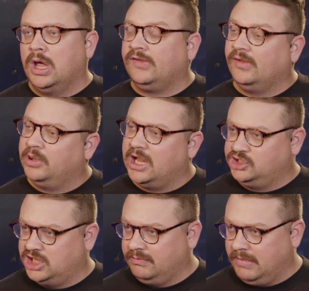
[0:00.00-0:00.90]
supply
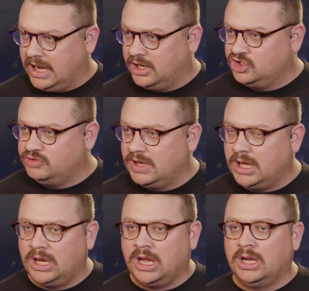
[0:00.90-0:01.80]
chain
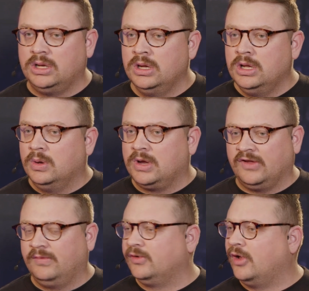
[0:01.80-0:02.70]
management, and
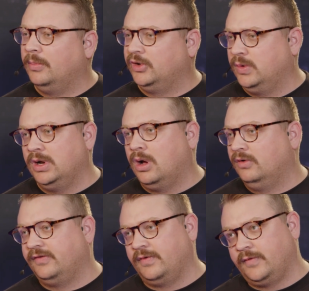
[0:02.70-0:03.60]
customers all between all
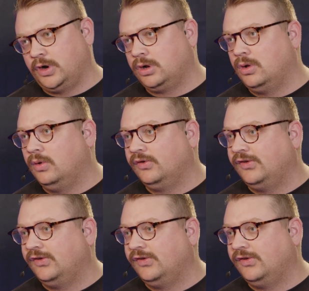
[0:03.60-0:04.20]
different verticals.